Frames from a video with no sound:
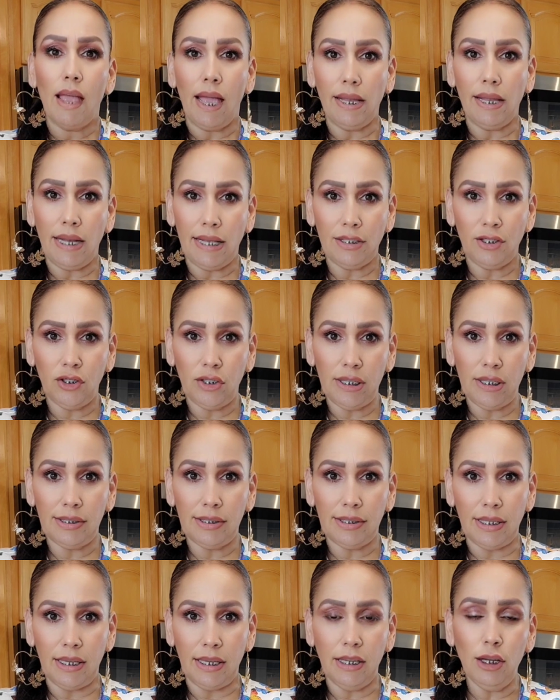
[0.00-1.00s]
And as you can
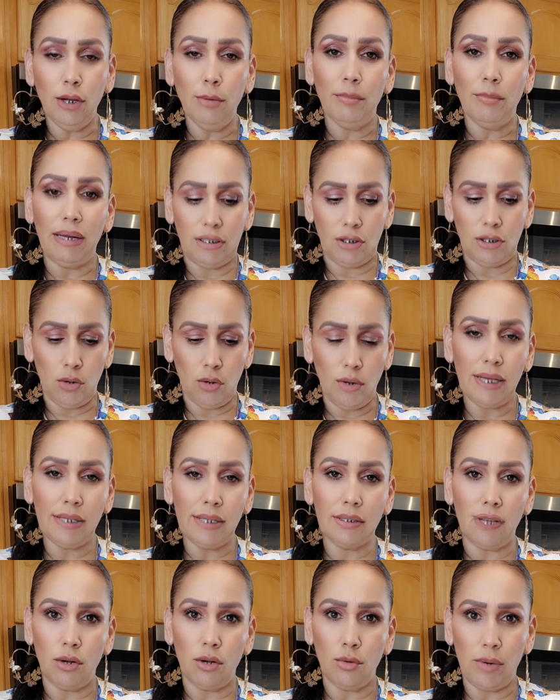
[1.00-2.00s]
see, my dough
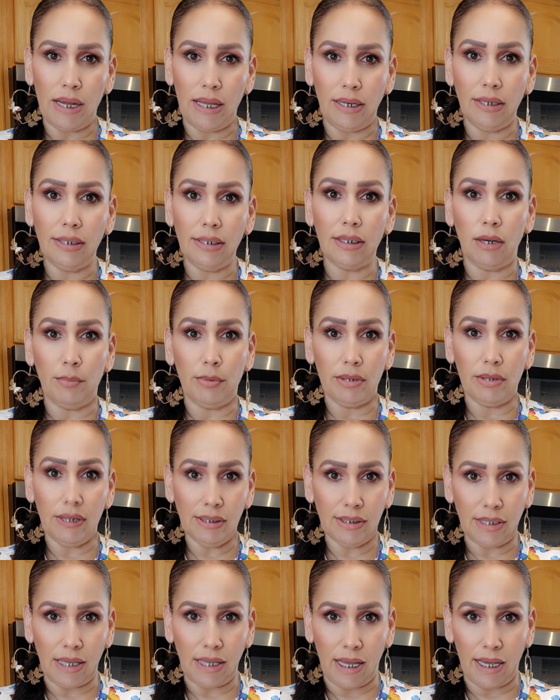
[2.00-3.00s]
has already doubled
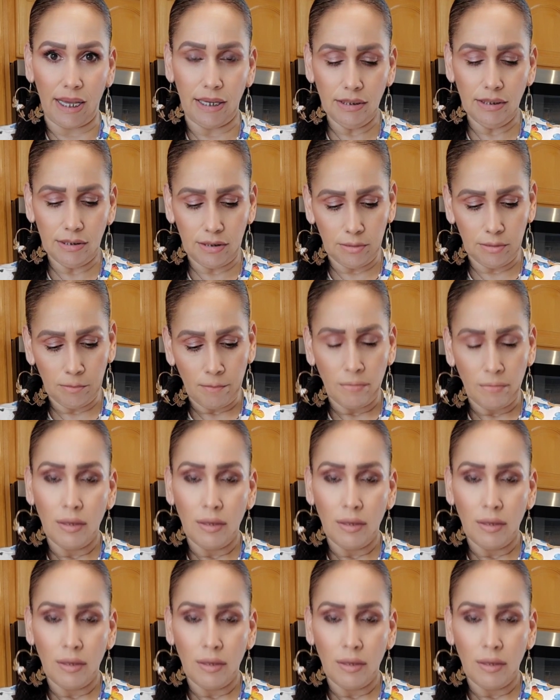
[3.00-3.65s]
its size.